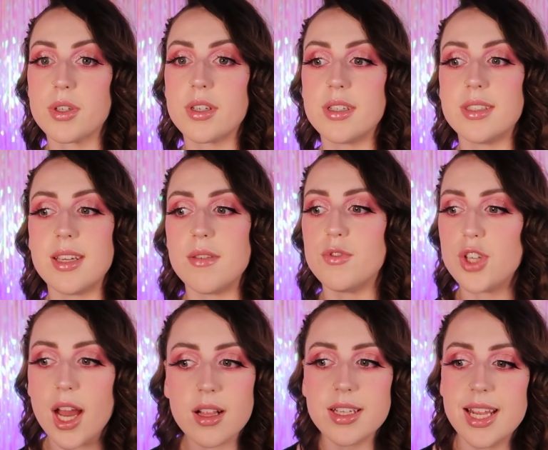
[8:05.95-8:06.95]
because if
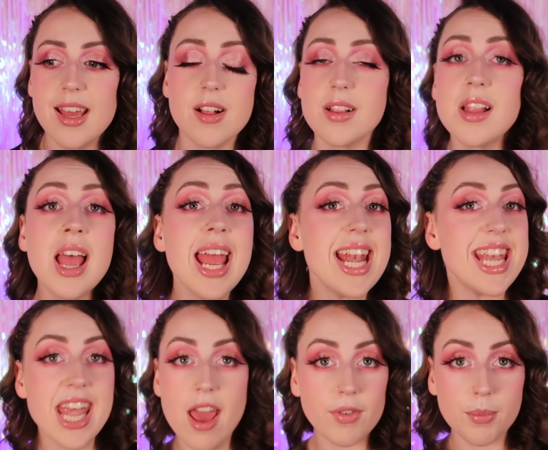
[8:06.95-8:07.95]
Jacqueline Hill
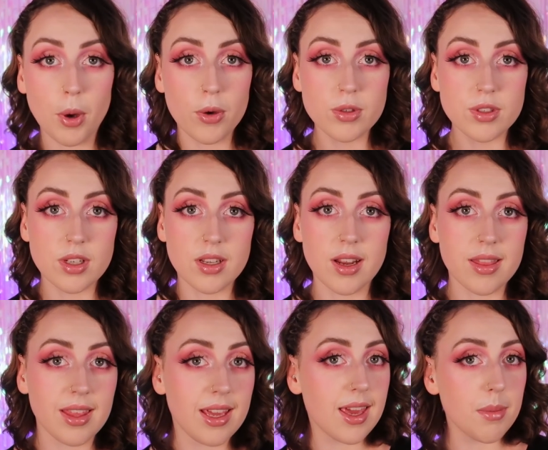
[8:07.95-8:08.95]
never posted
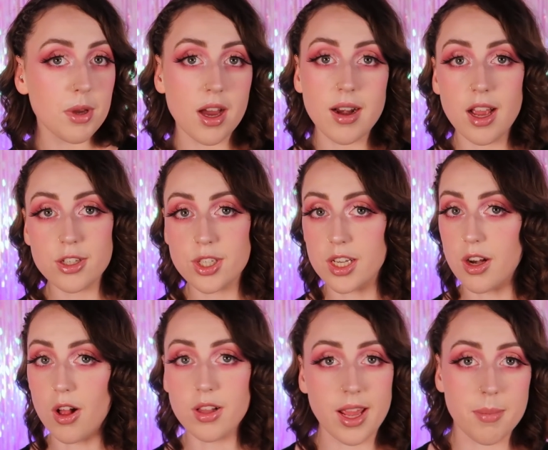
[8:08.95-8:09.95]
the Kim
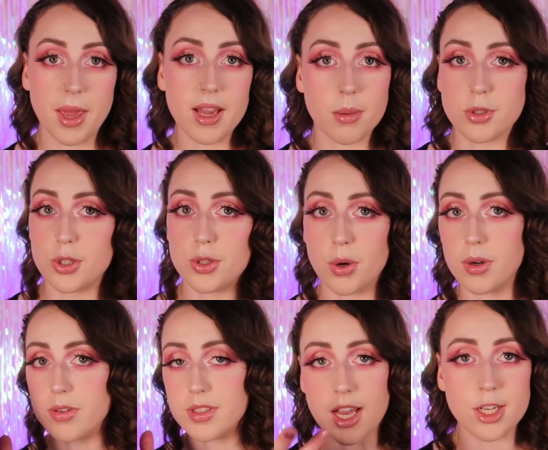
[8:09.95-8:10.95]
Kardashian holiday makeup
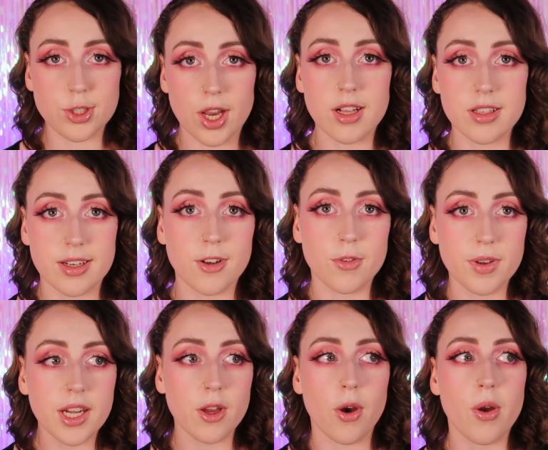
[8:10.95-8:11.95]
tutorial slash Jacqueline Hill
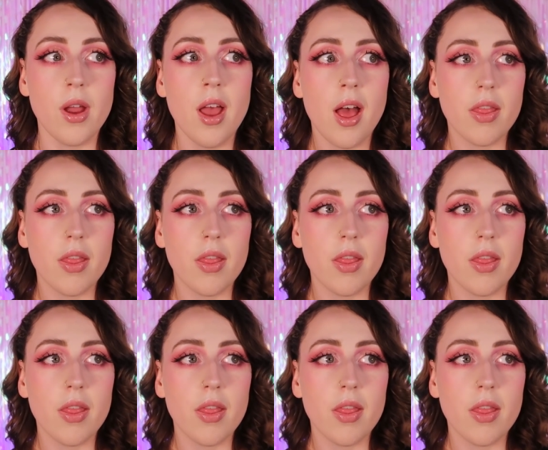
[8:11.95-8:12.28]
video,